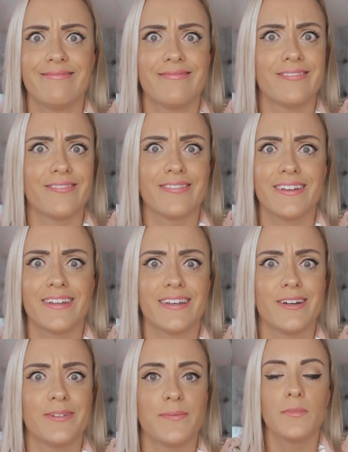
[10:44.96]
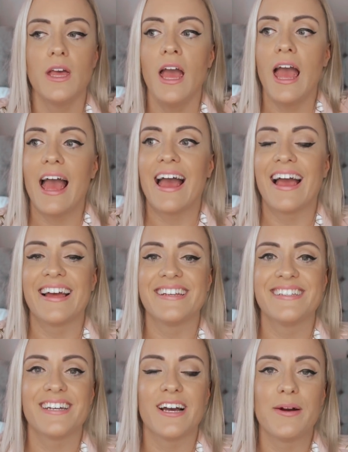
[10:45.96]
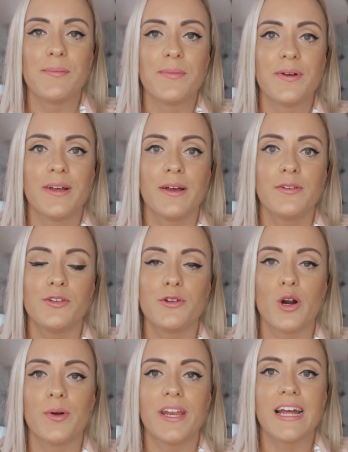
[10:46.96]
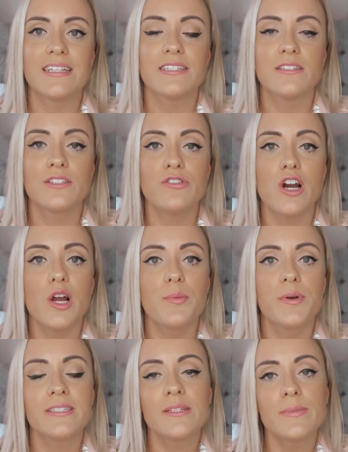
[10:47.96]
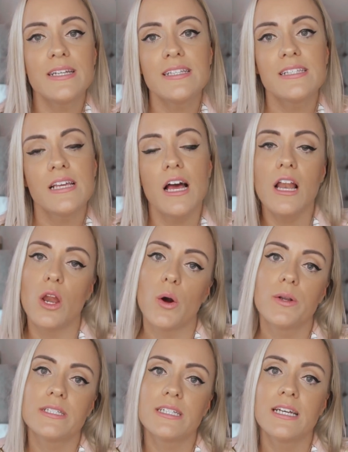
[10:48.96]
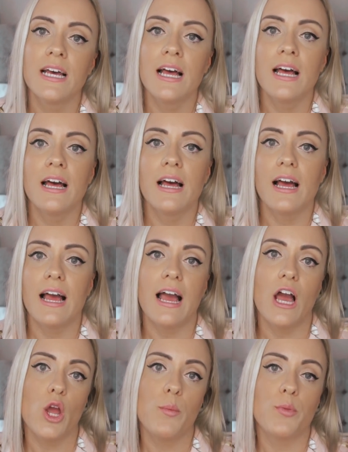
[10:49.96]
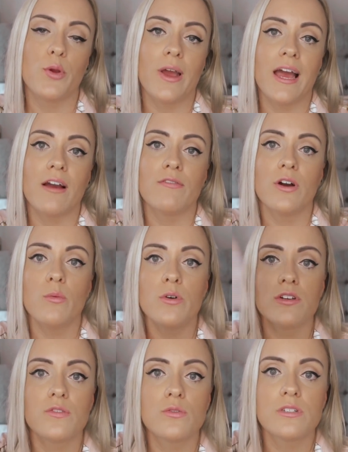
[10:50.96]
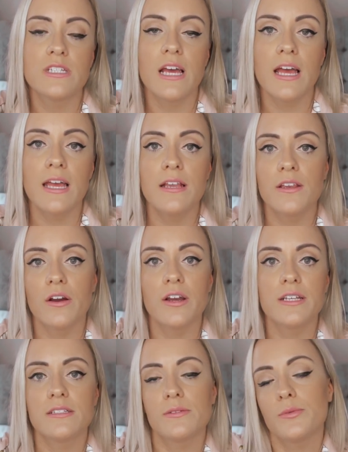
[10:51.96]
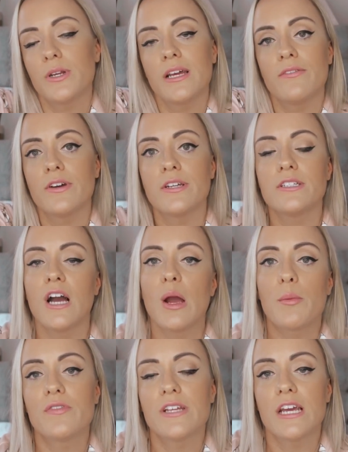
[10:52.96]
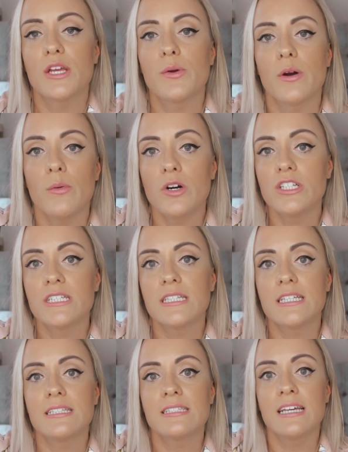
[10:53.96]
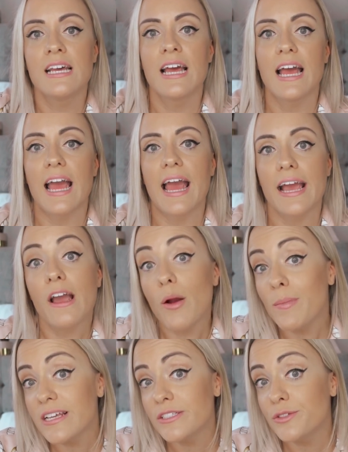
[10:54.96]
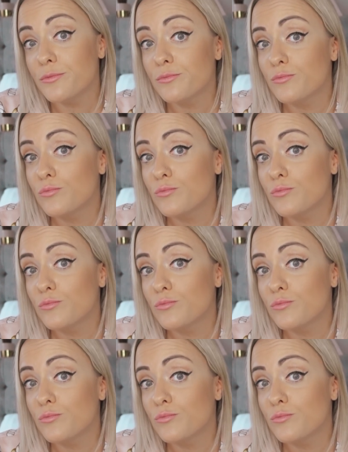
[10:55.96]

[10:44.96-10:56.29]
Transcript: Not really help them. And do comment and subscribe because it means a lot. I hope you have a wonderful day, night, whatever time of day you are watching this, and come back soon.